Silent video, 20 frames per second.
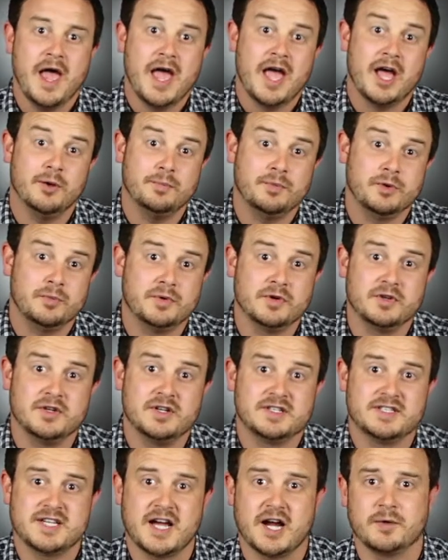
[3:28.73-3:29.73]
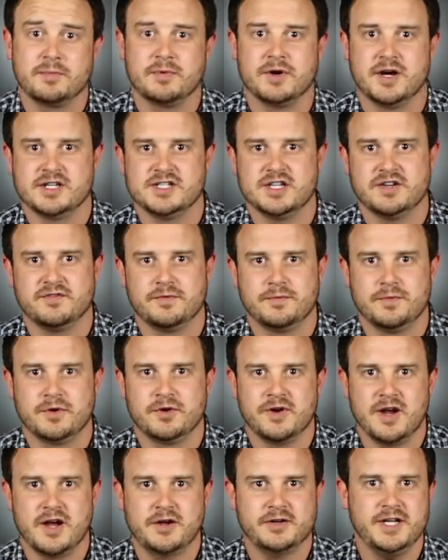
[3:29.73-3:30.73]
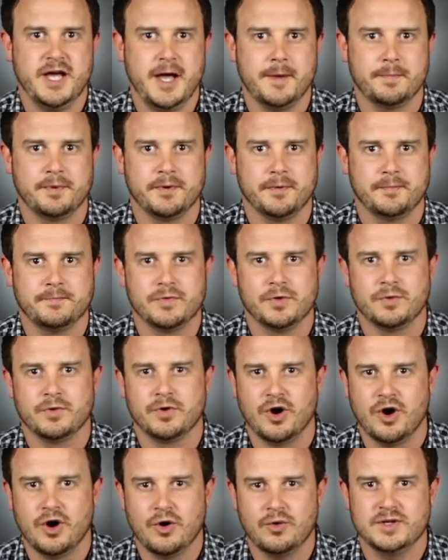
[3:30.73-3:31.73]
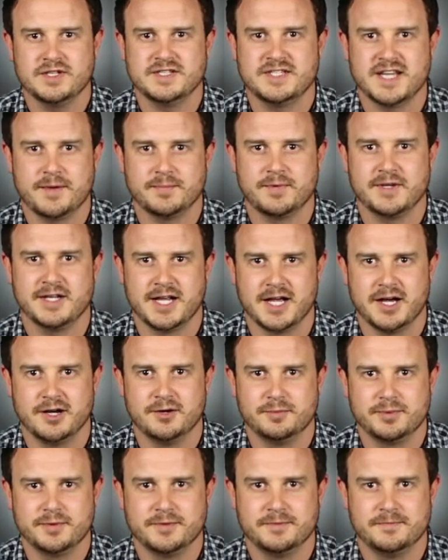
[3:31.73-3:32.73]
help you build an entire project from the ground up. We're always happy to help.